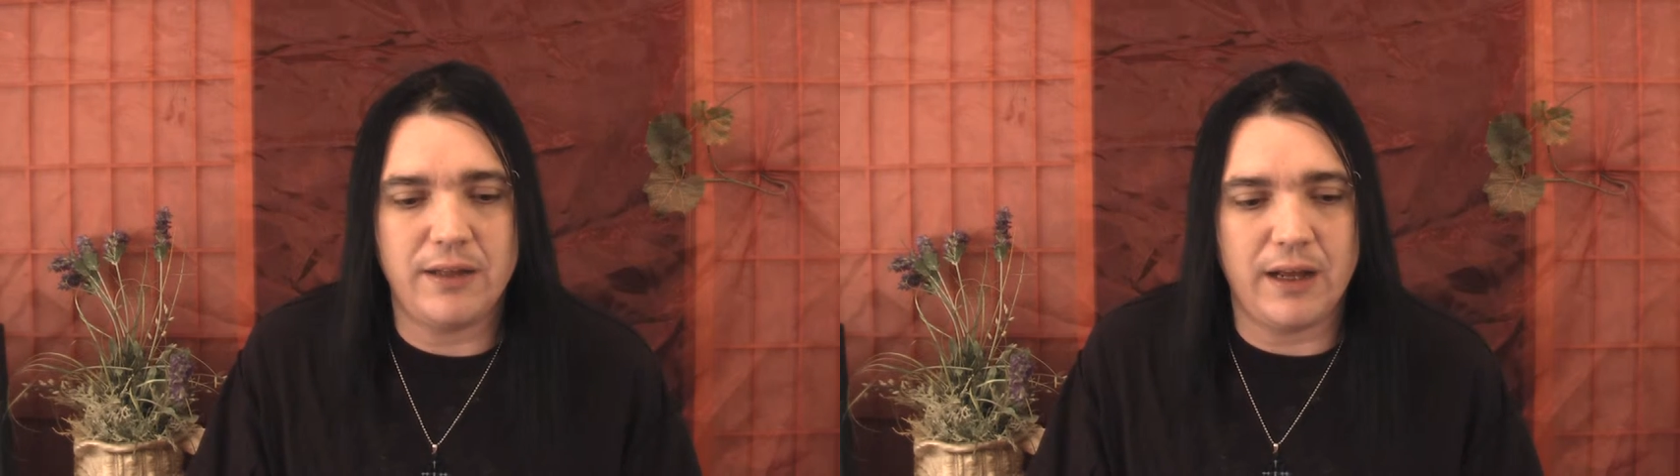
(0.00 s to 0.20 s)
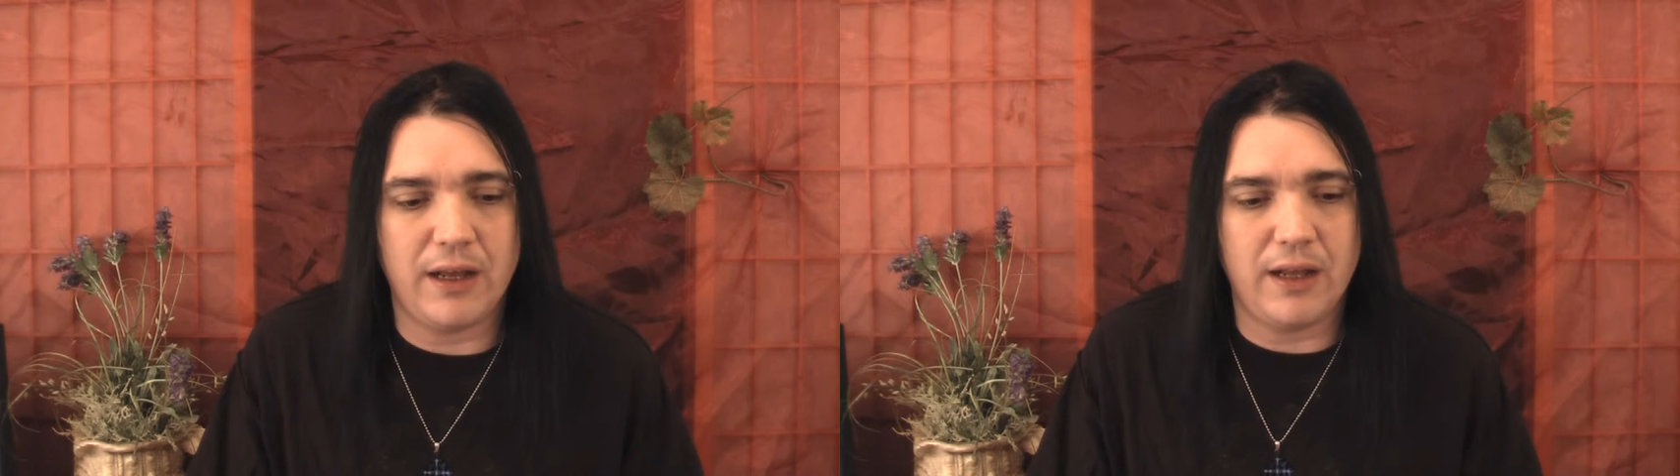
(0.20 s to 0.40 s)

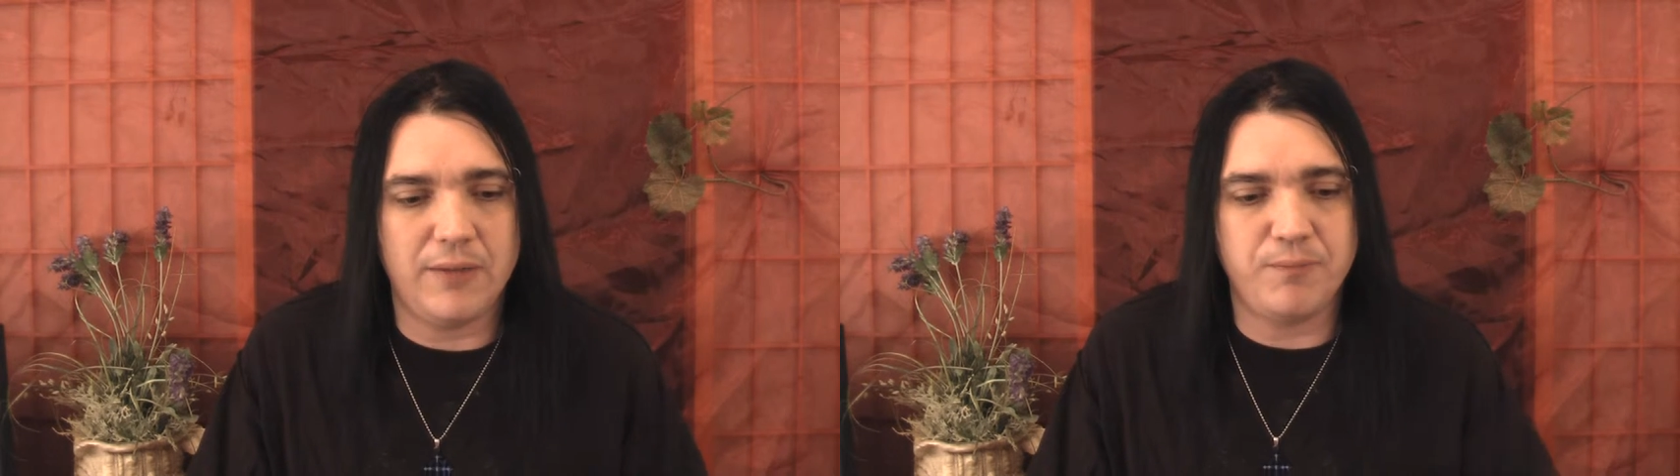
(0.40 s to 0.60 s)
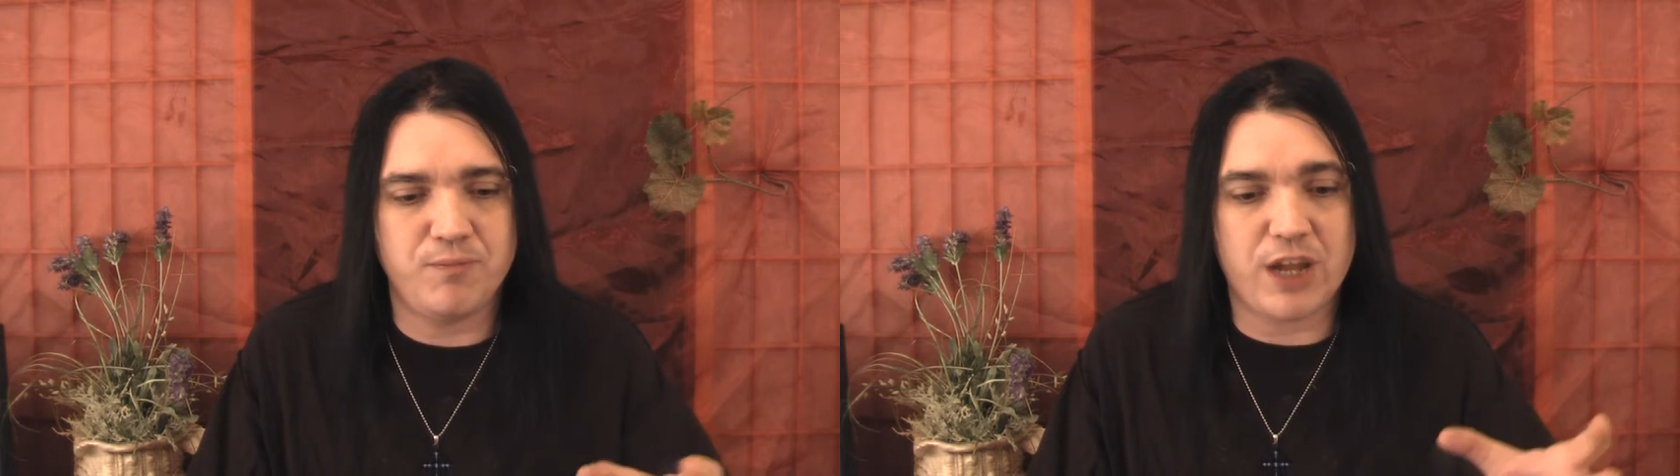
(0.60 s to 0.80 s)

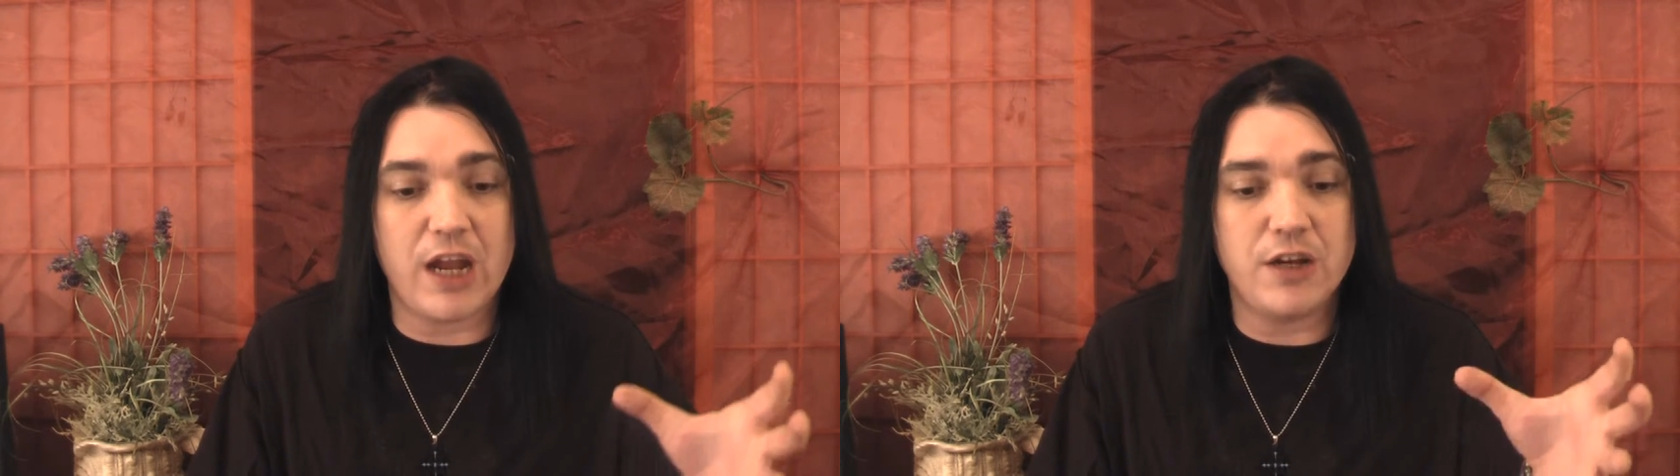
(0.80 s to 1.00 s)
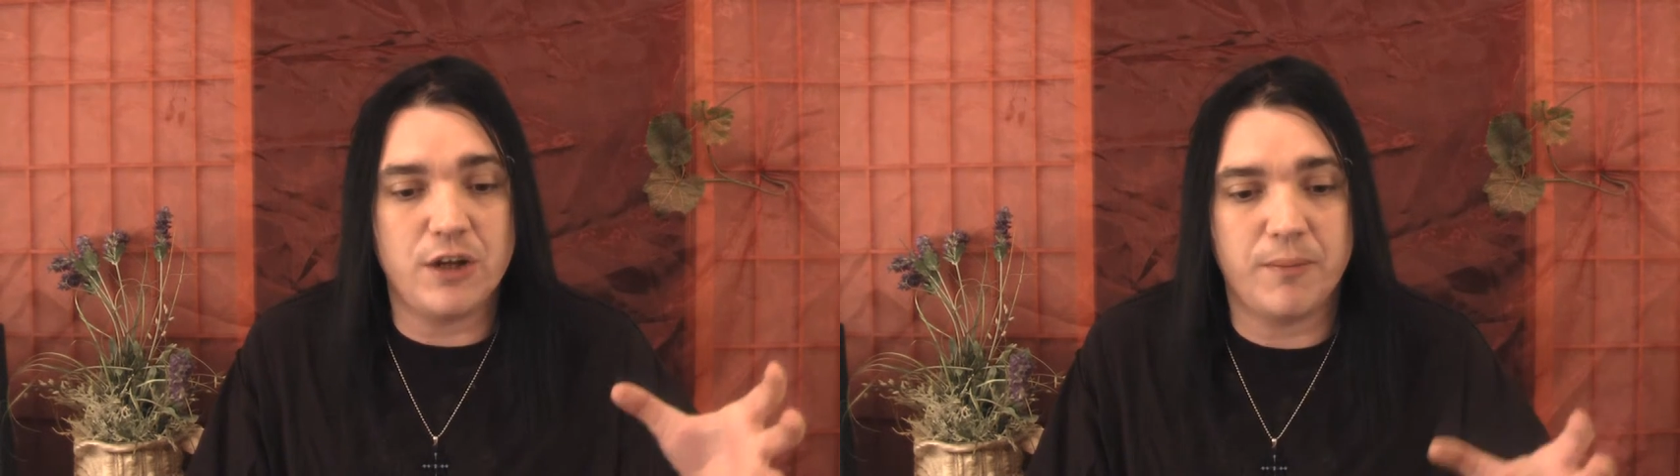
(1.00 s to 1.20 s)
uh,
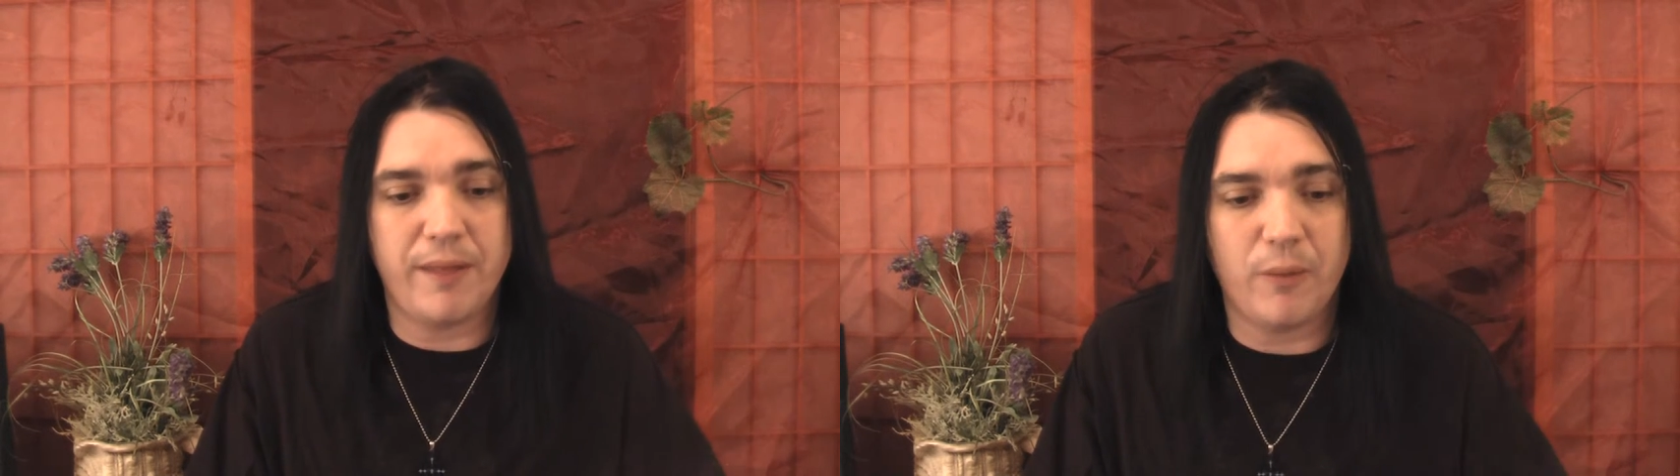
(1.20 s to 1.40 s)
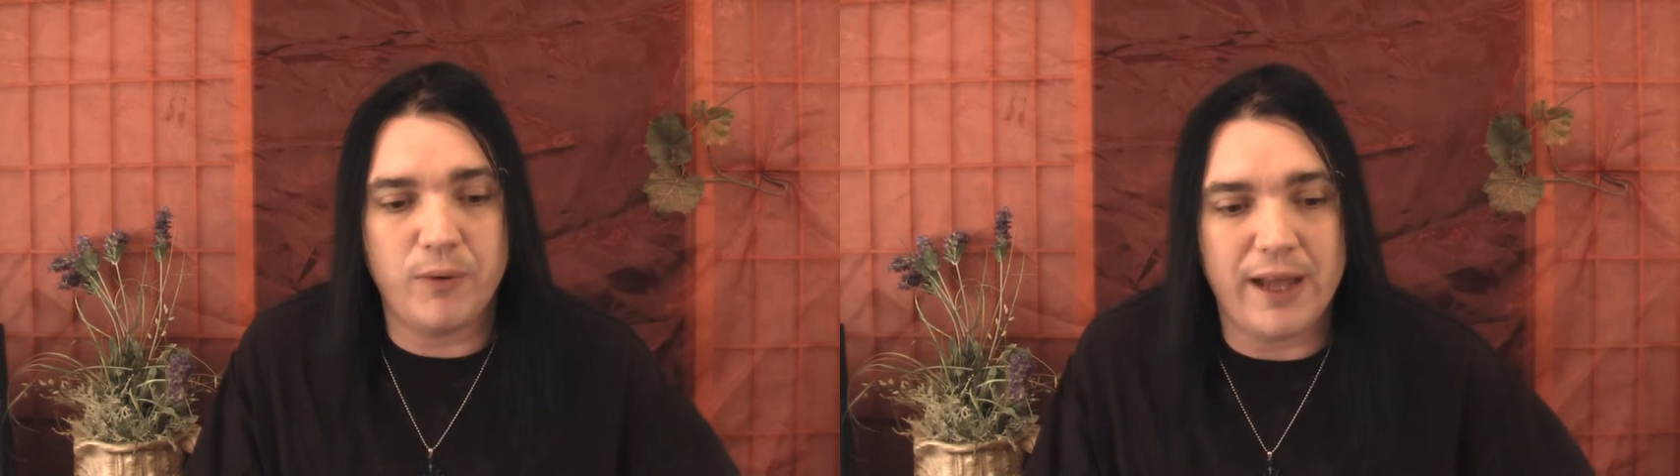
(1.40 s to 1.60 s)
kingdom that